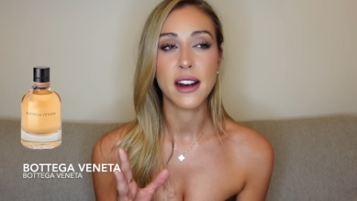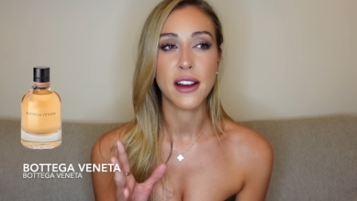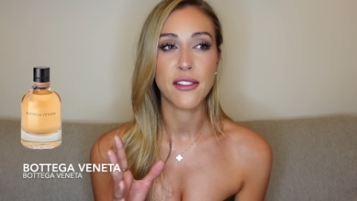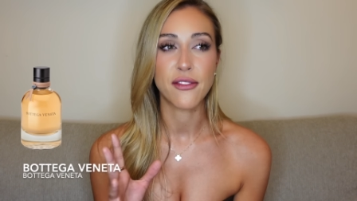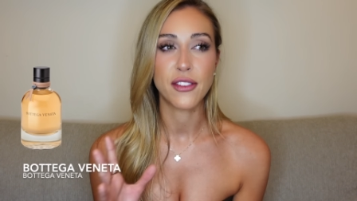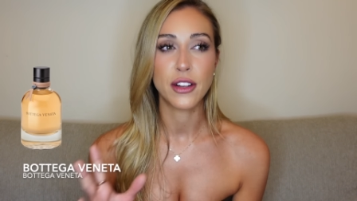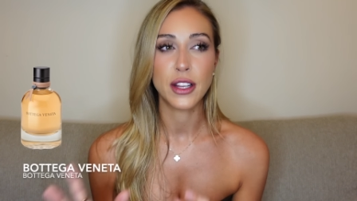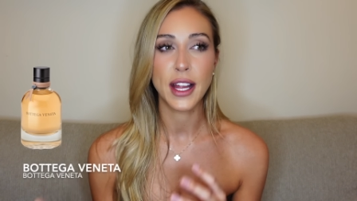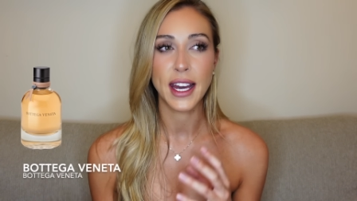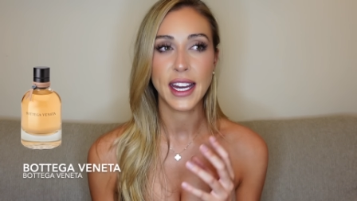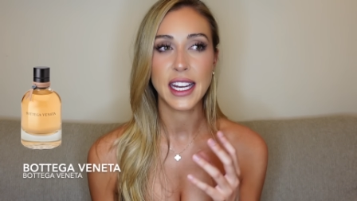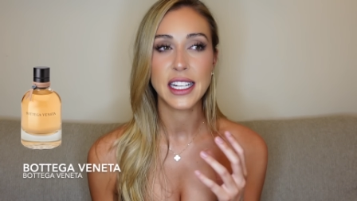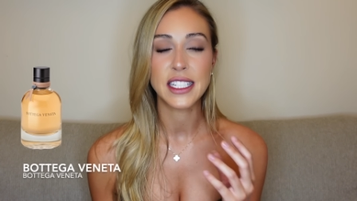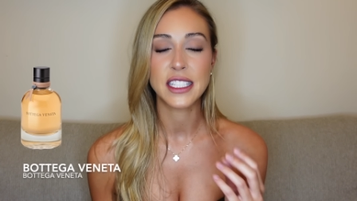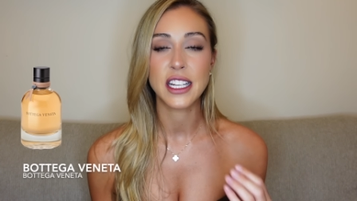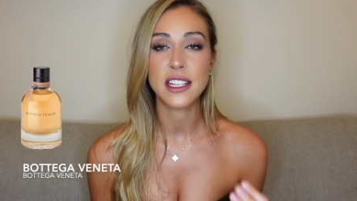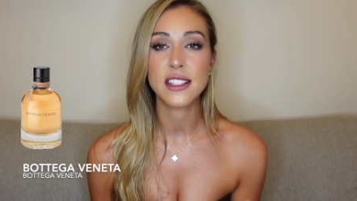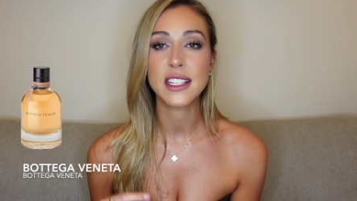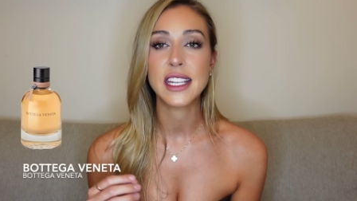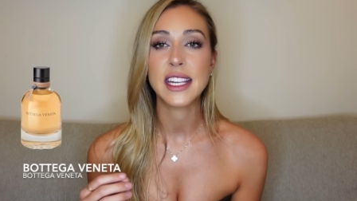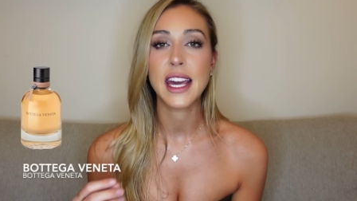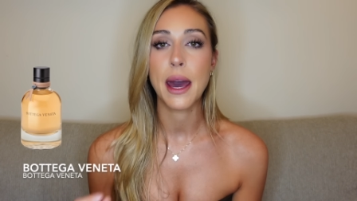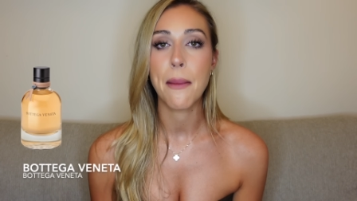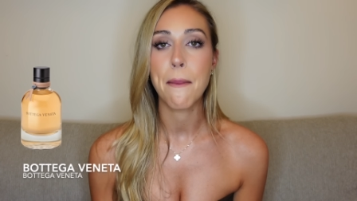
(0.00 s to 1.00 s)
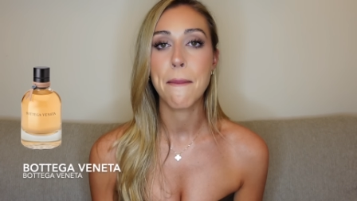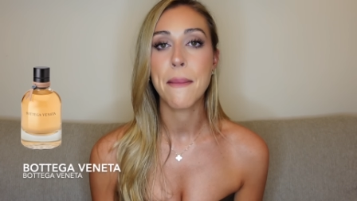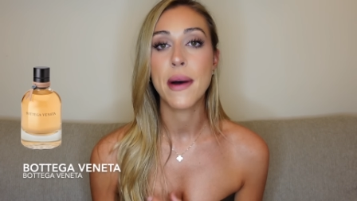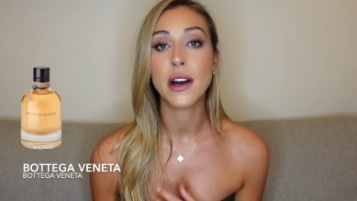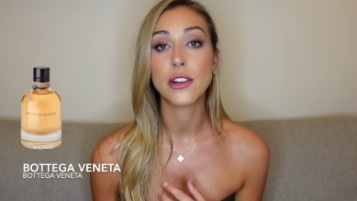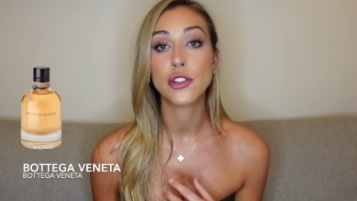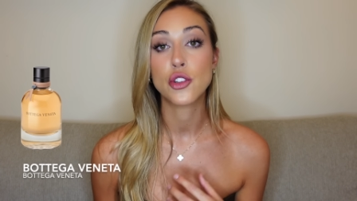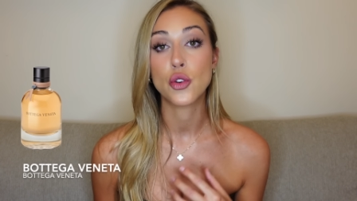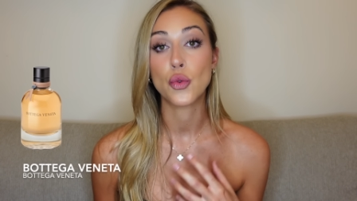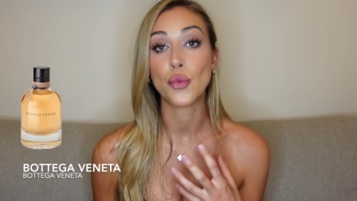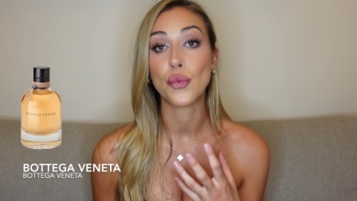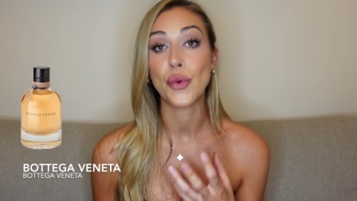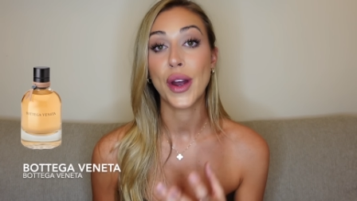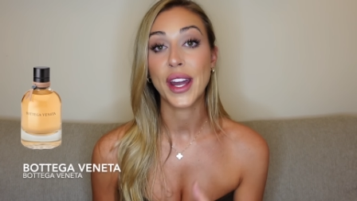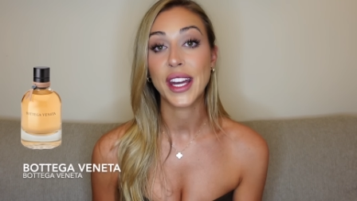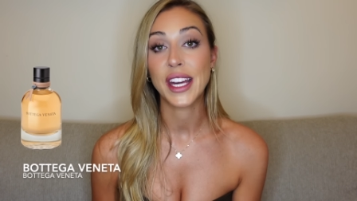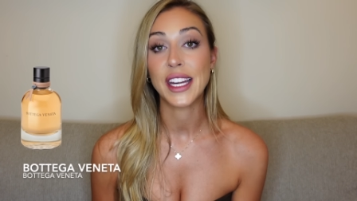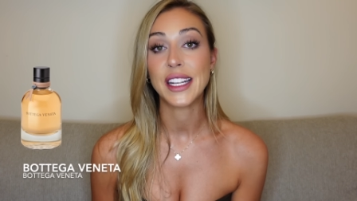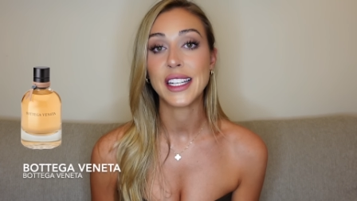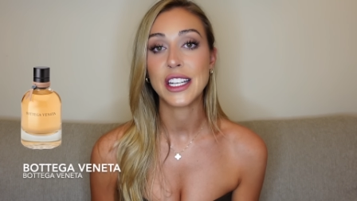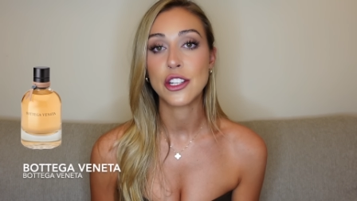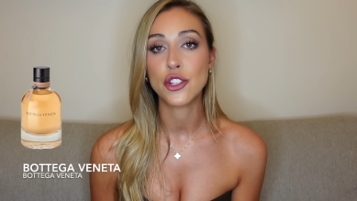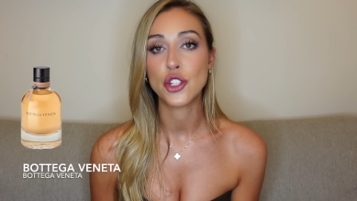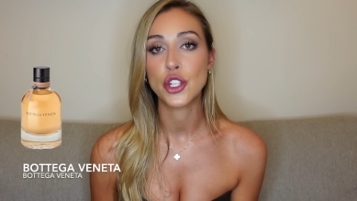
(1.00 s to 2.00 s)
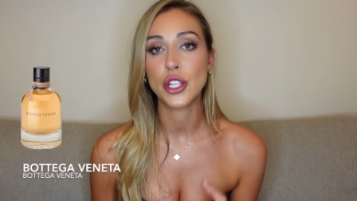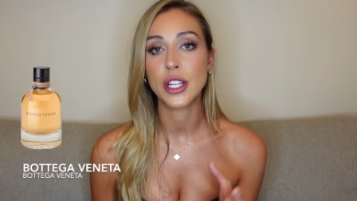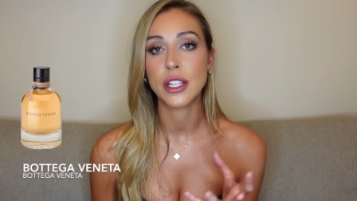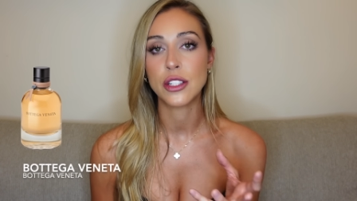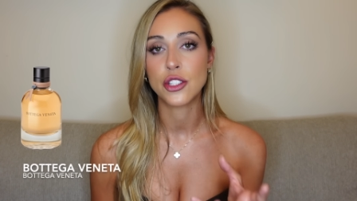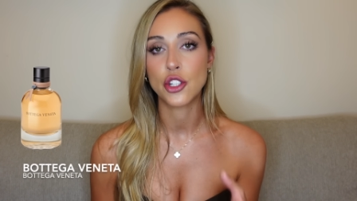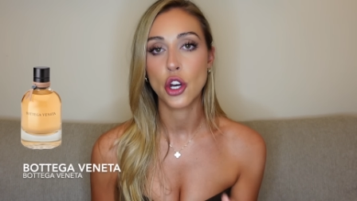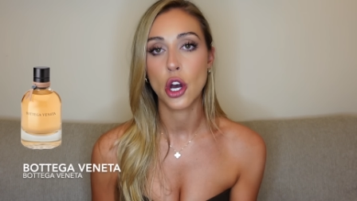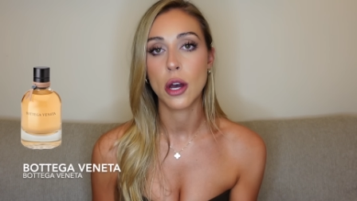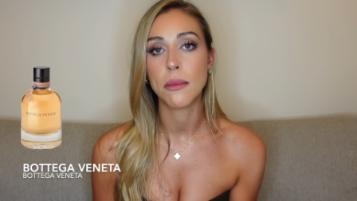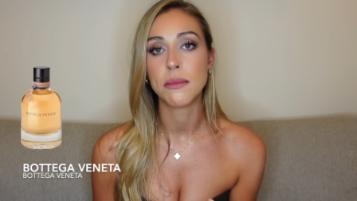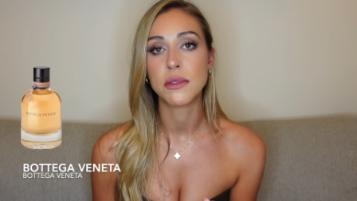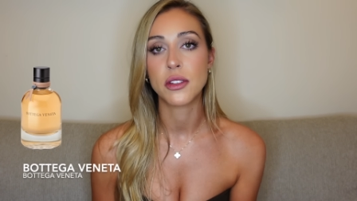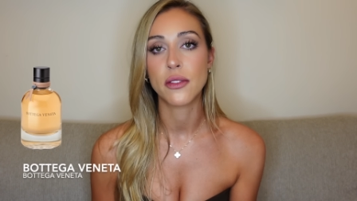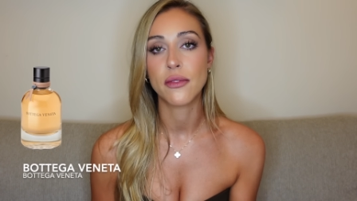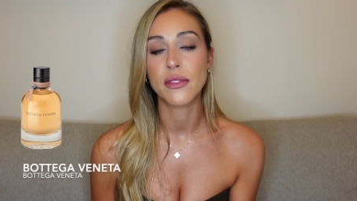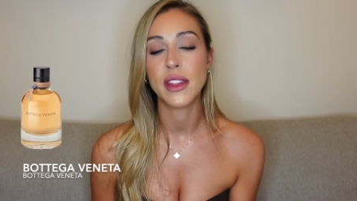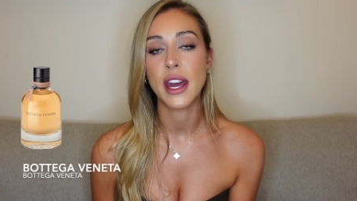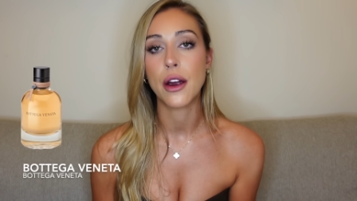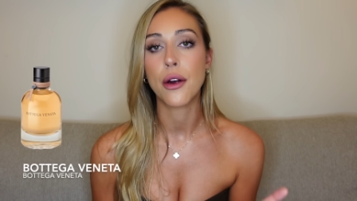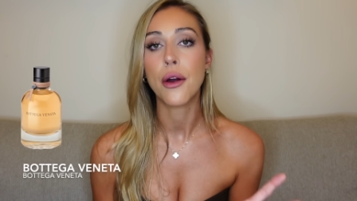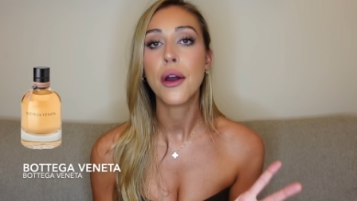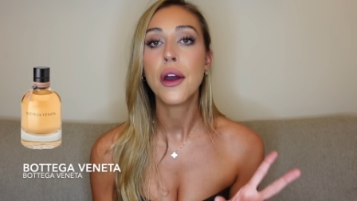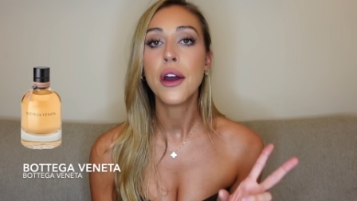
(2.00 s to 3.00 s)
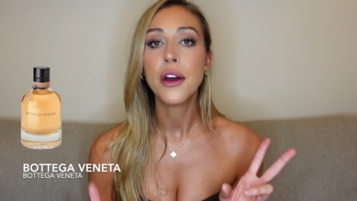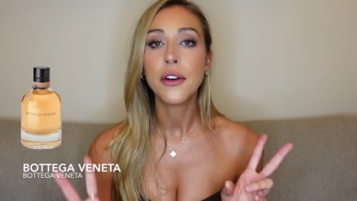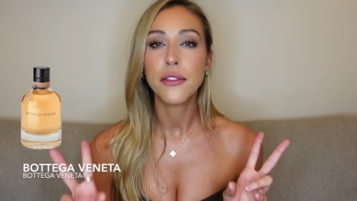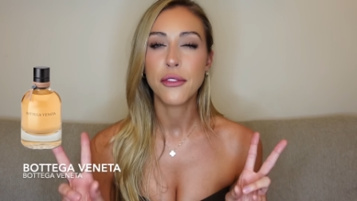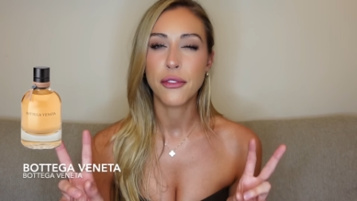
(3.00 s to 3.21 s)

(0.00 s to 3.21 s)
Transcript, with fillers: and I feel like it doesn't get much recognition in terms of their